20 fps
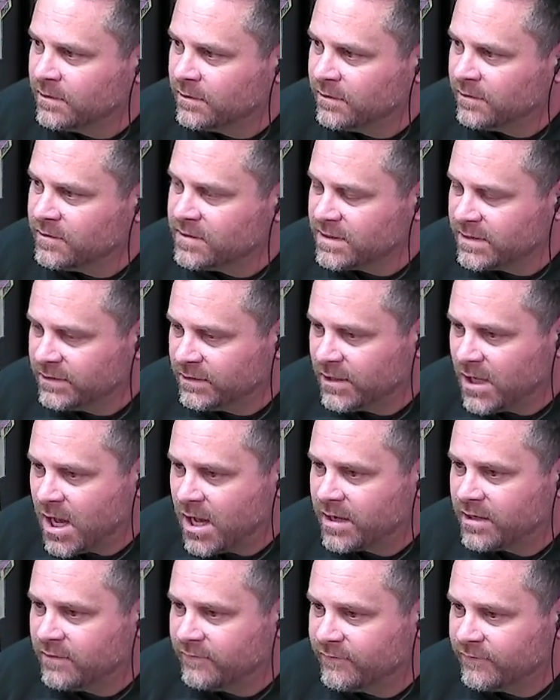there's a
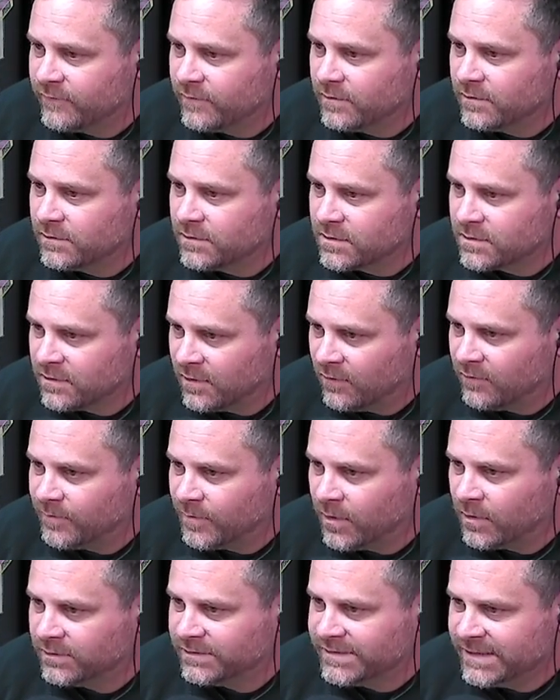lot of
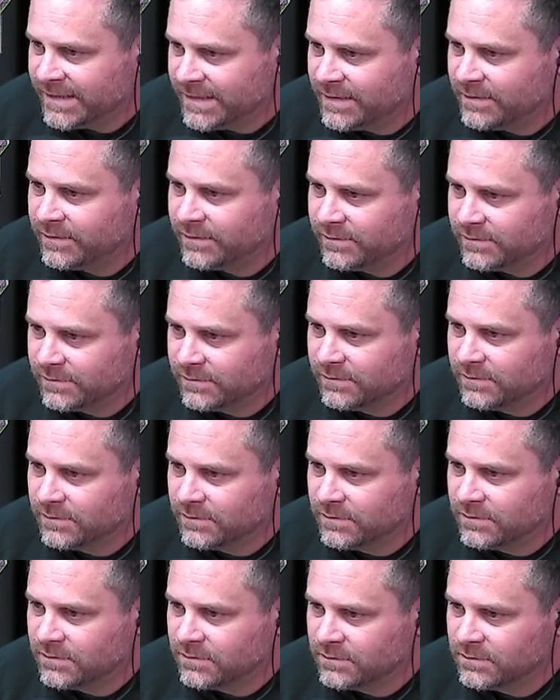softball talent
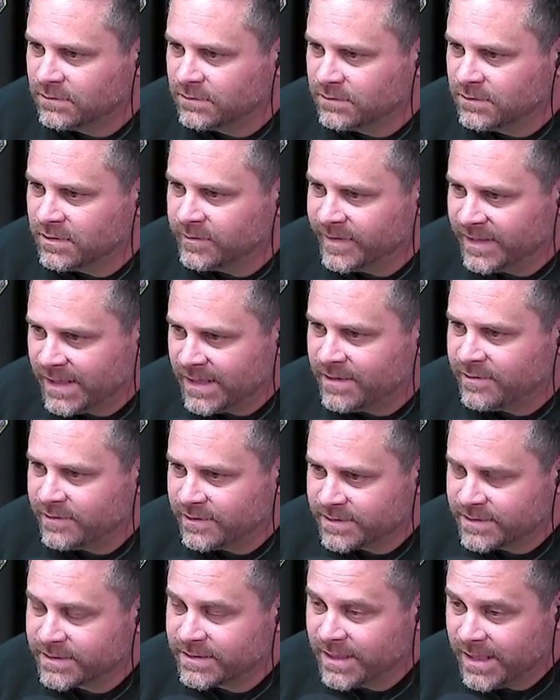coming out of
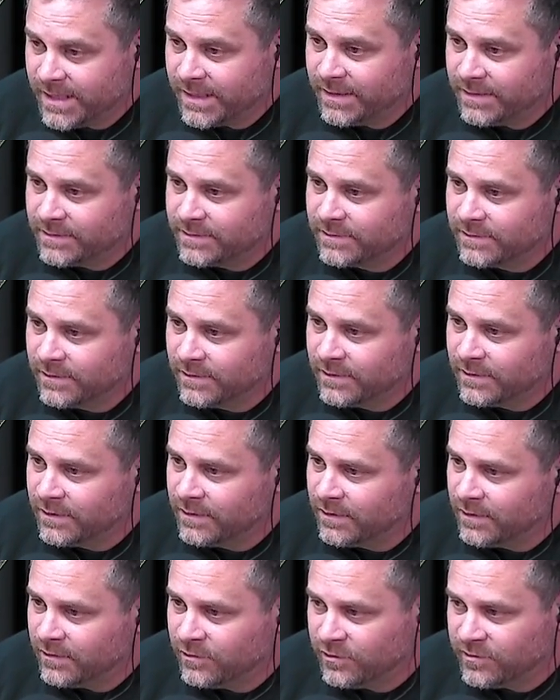this state. Mm-hmm.
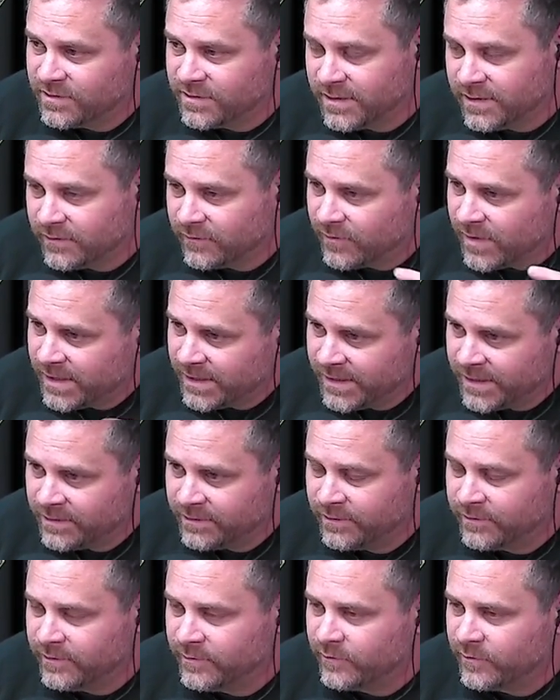And you see it right down
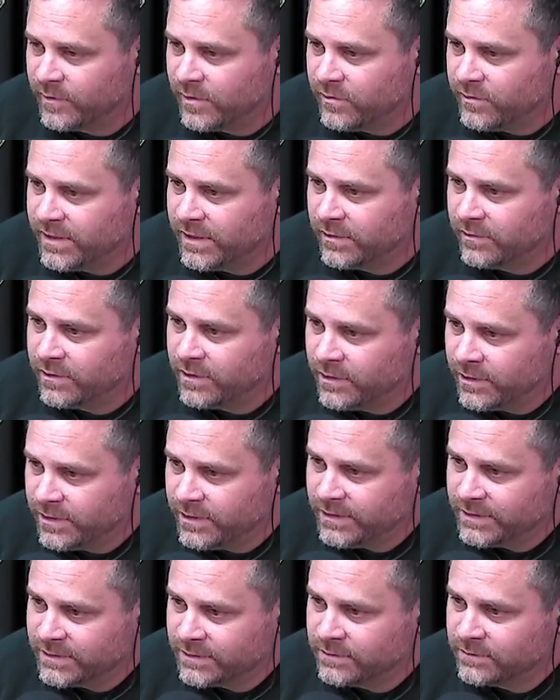the road here at
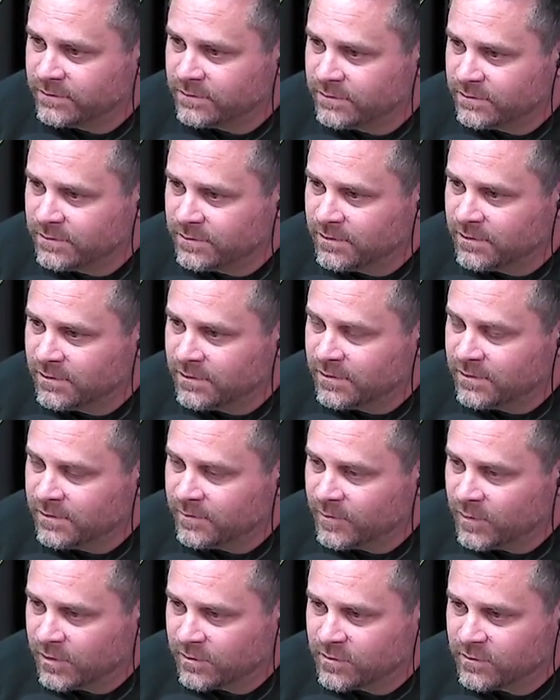Huntington. Yeah.
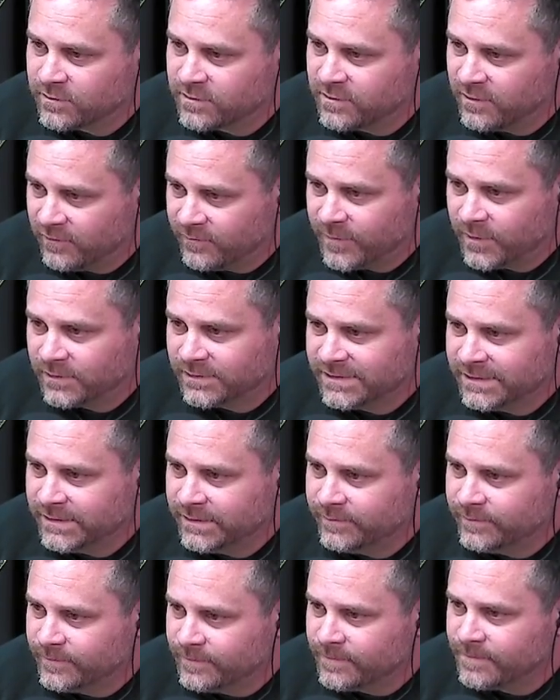Marshall's softball
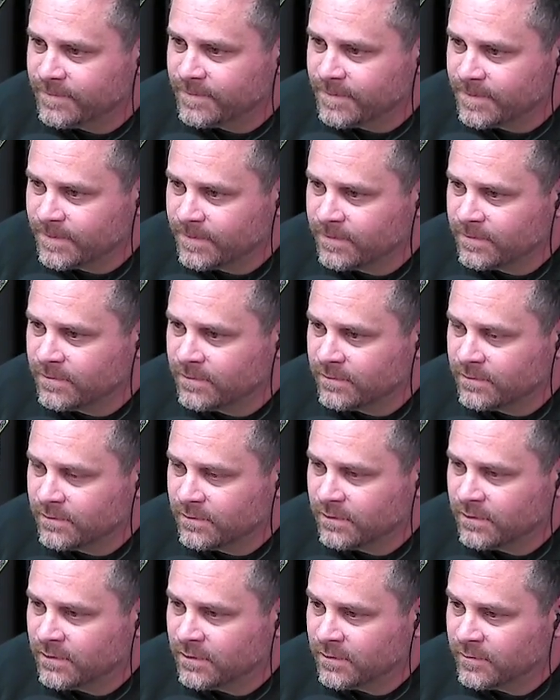team. Oh, yeah.
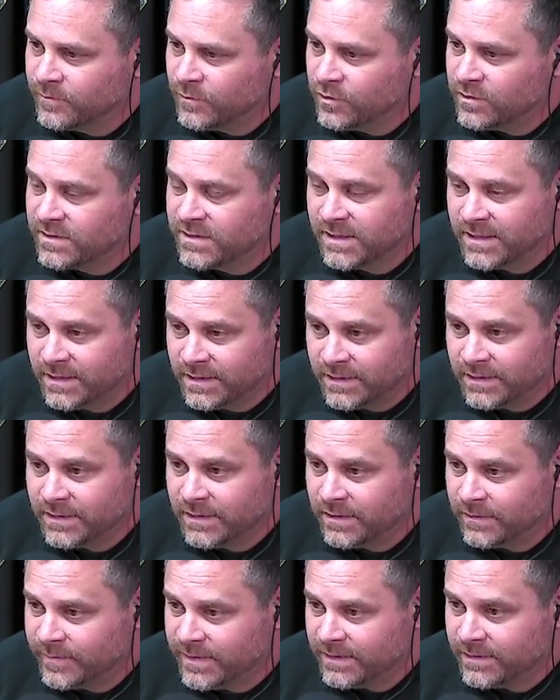You see it in
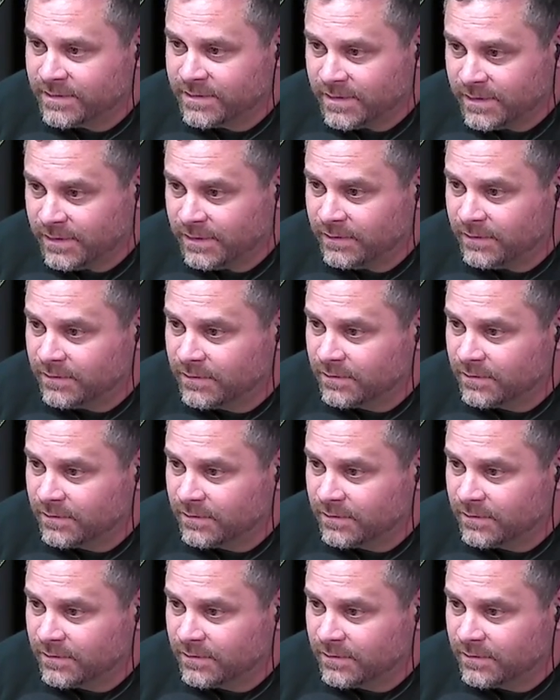the MEC.